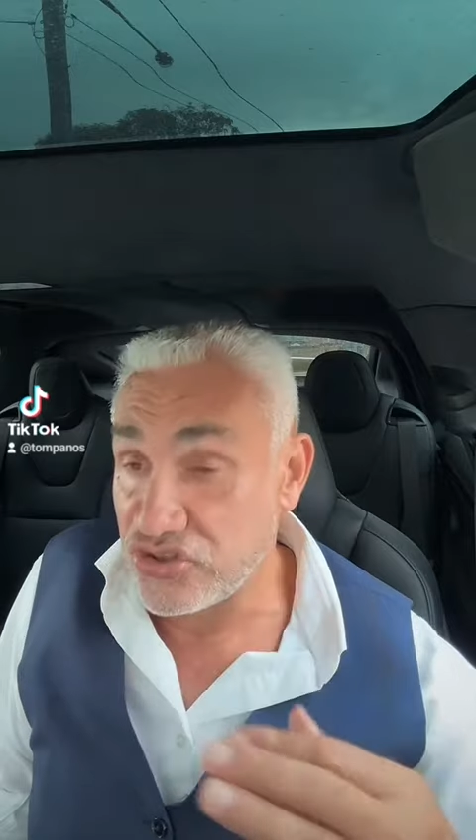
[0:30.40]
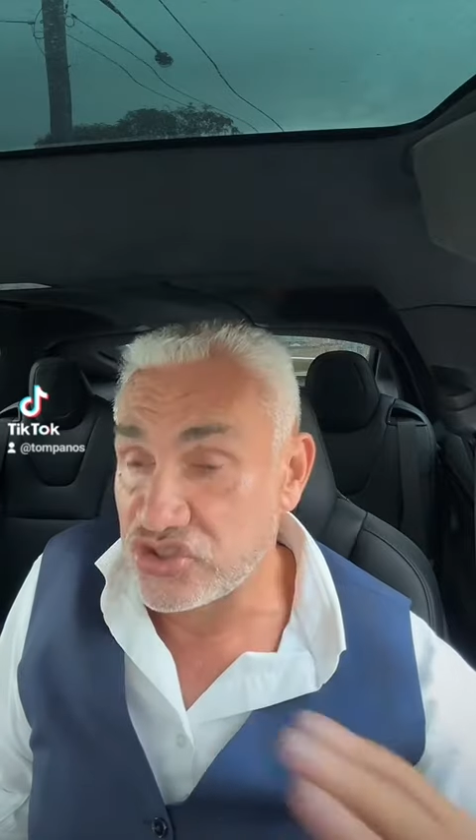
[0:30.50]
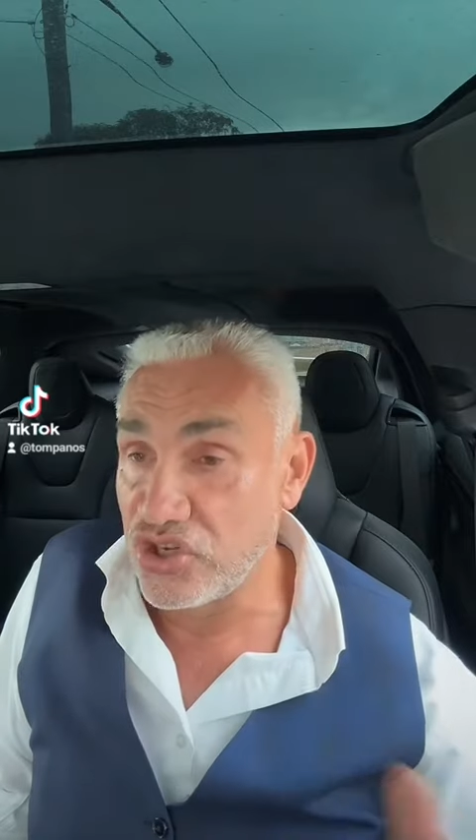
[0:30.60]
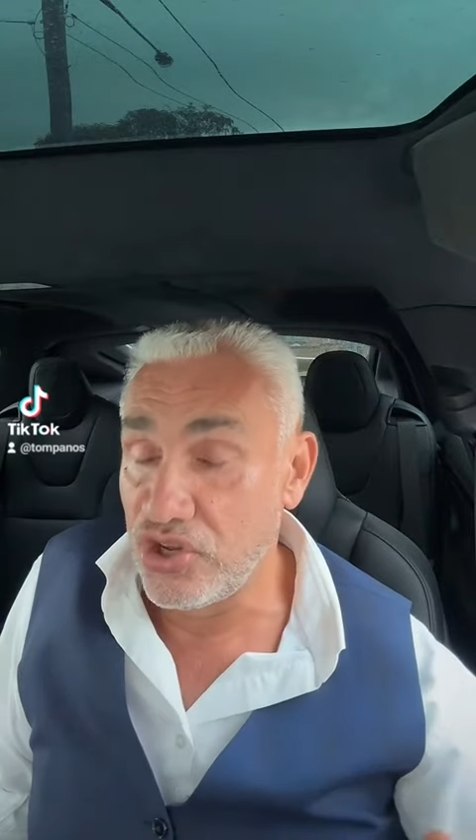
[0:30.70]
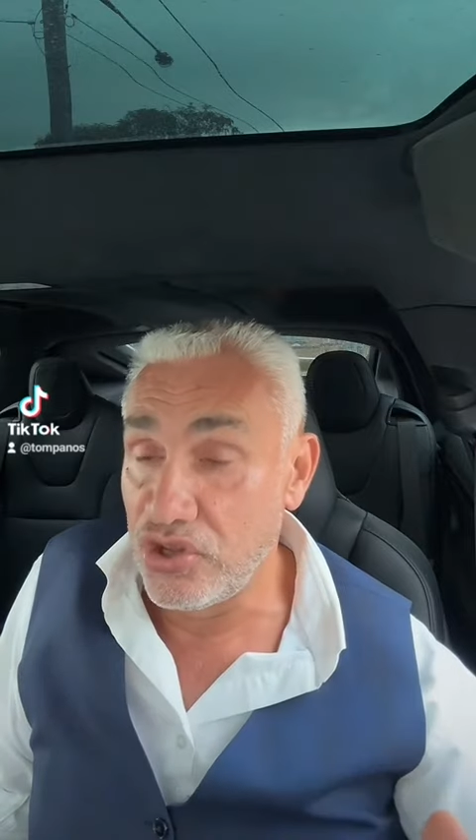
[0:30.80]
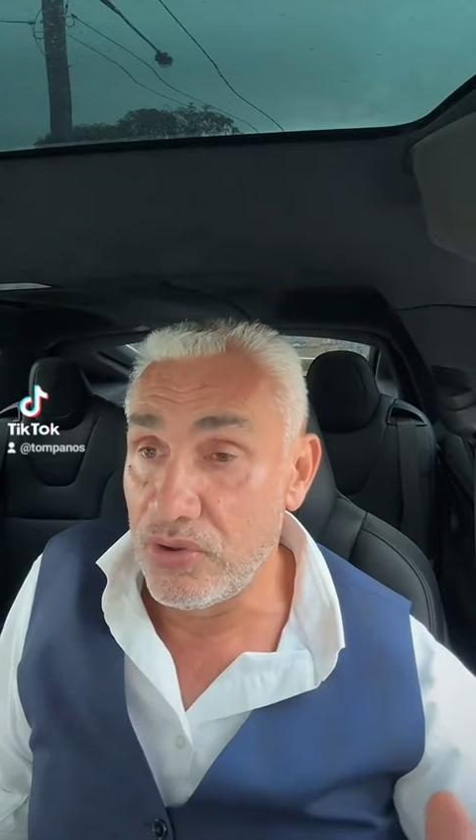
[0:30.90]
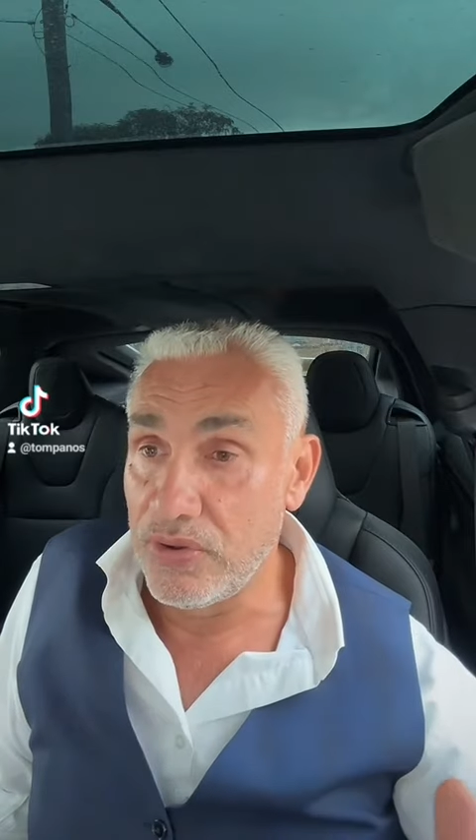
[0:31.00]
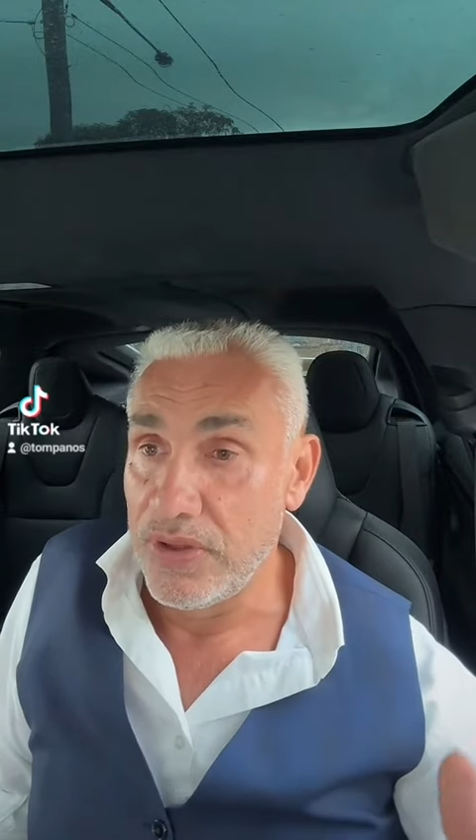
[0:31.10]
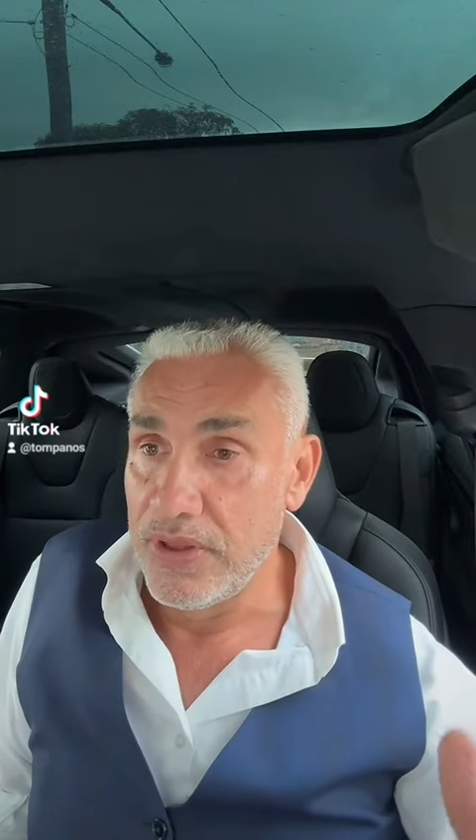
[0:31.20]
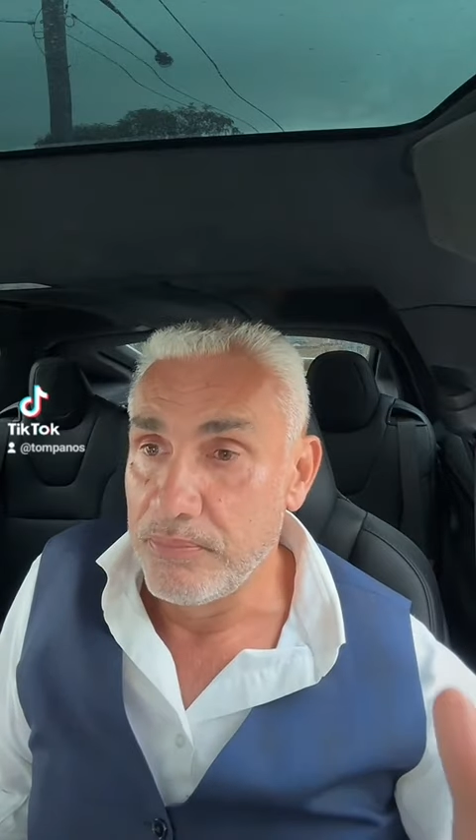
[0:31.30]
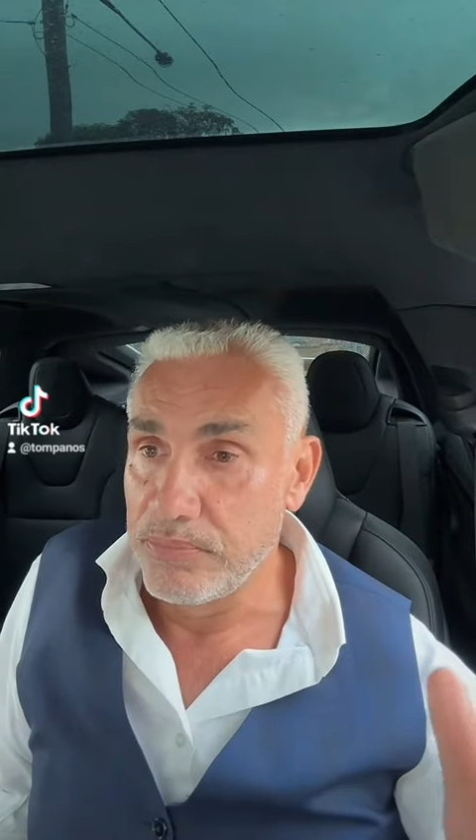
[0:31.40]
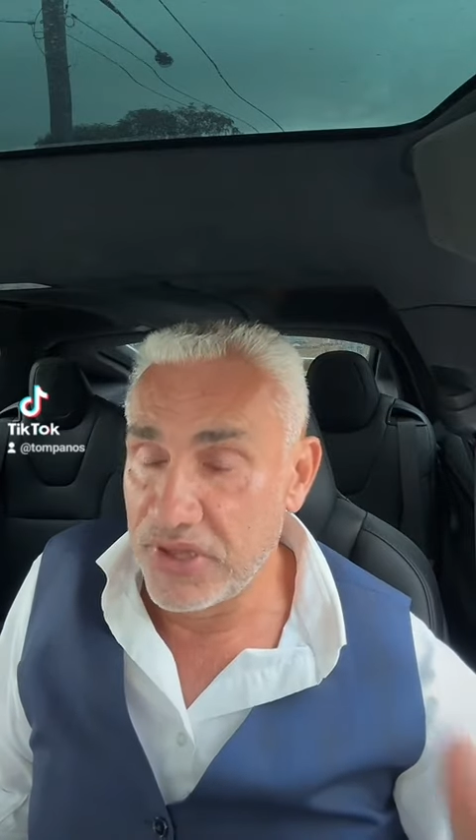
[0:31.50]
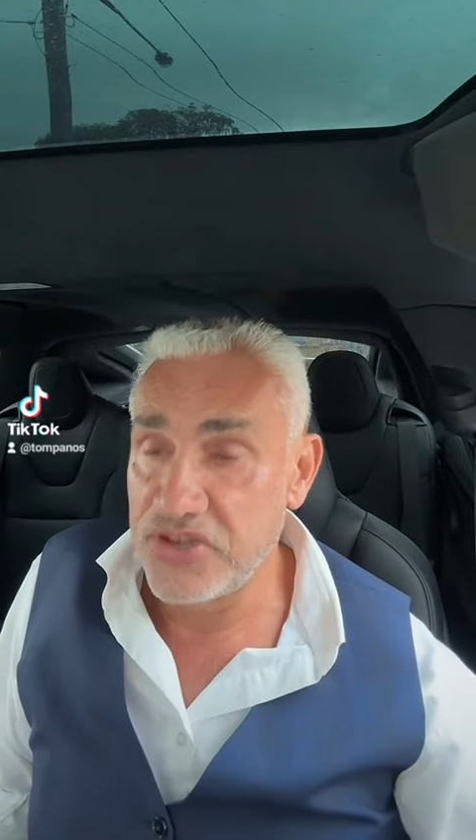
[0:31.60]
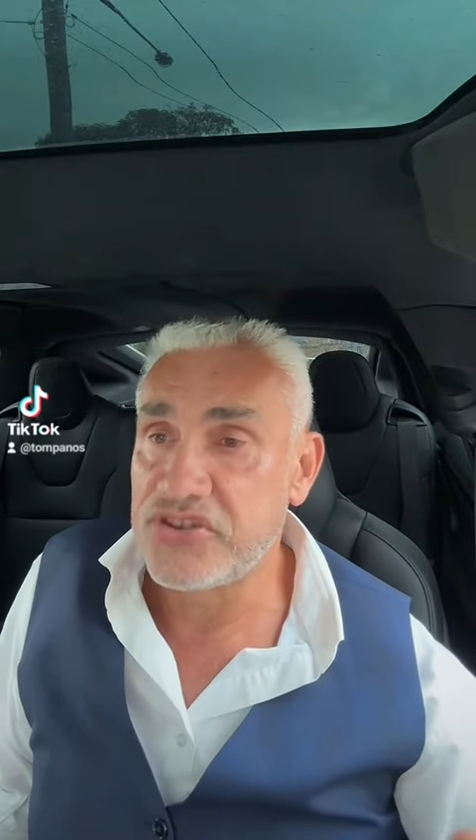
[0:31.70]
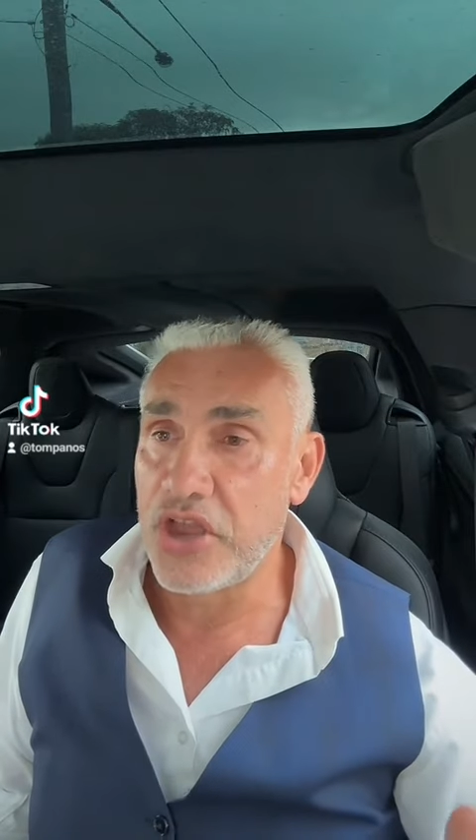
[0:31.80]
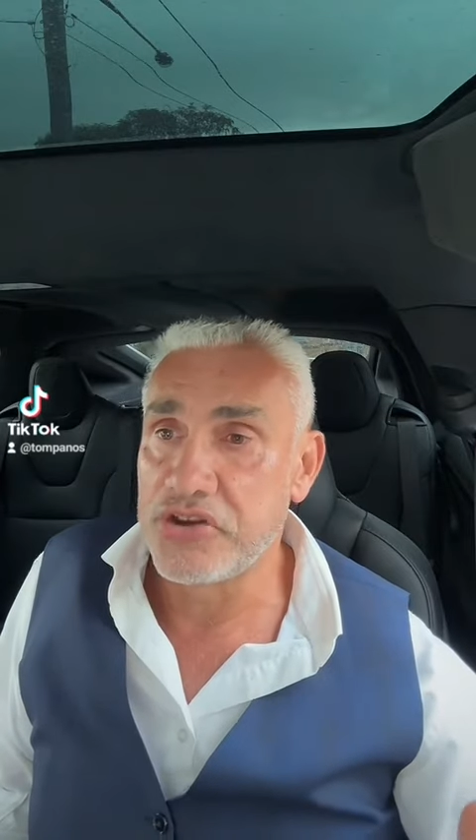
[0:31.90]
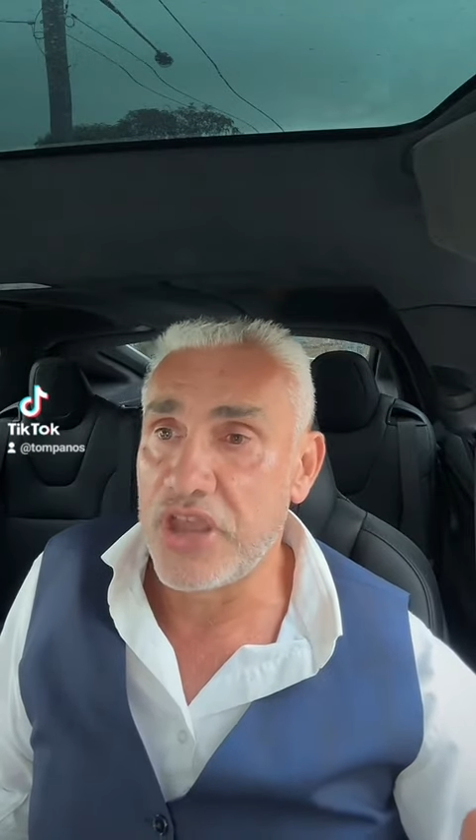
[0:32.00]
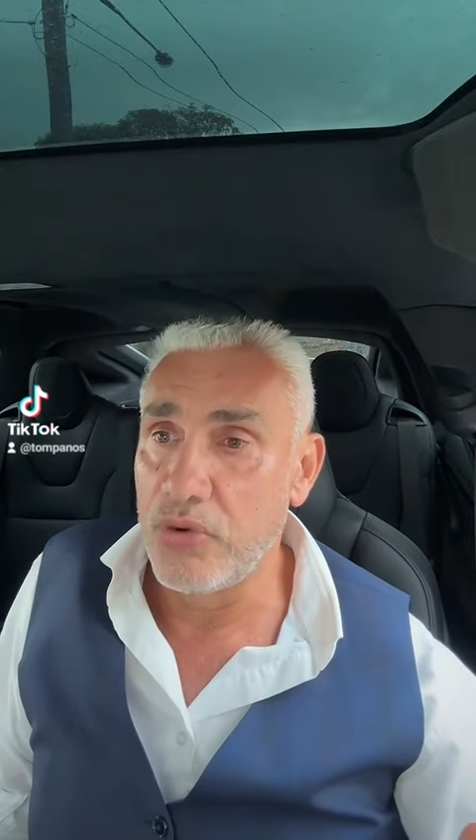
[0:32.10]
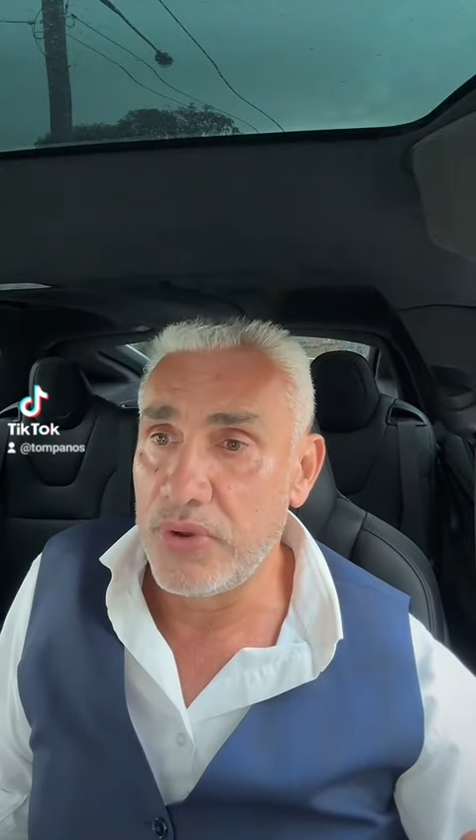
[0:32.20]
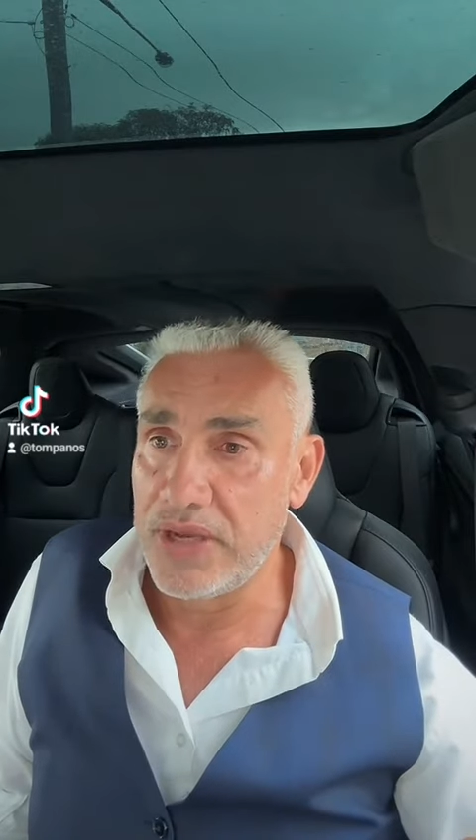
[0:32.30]
sir, please don't
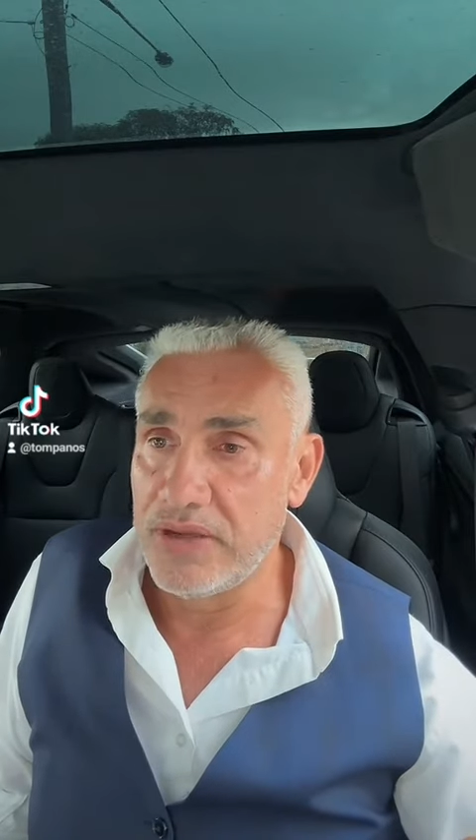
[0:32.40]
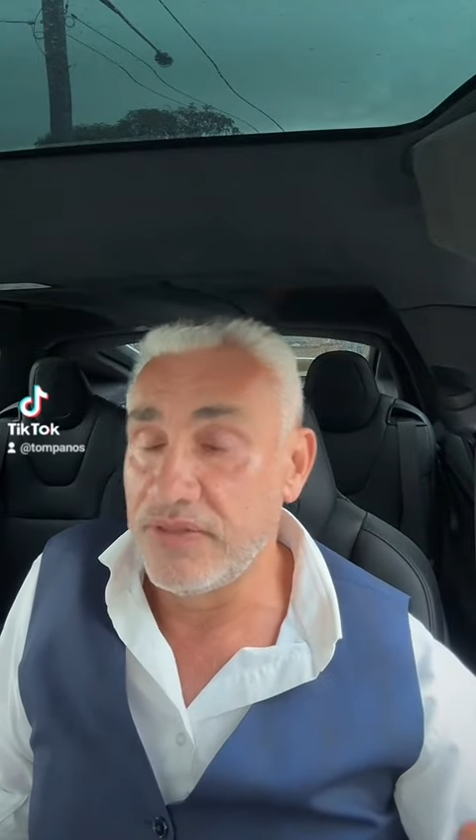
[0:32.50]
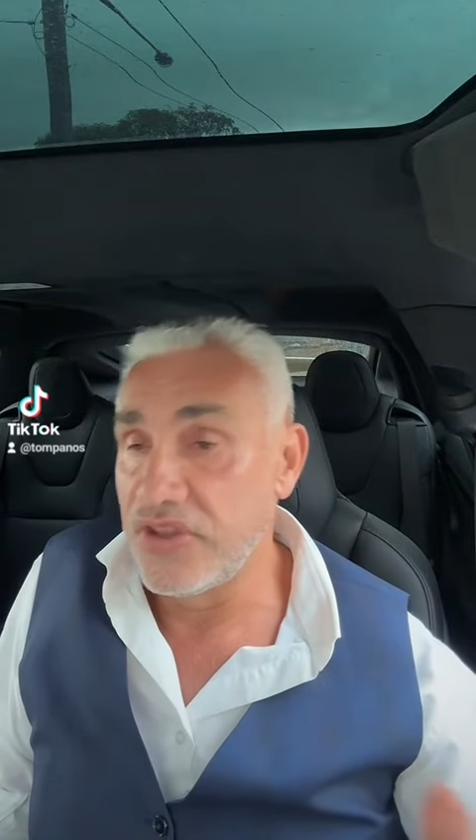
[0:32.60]
go in.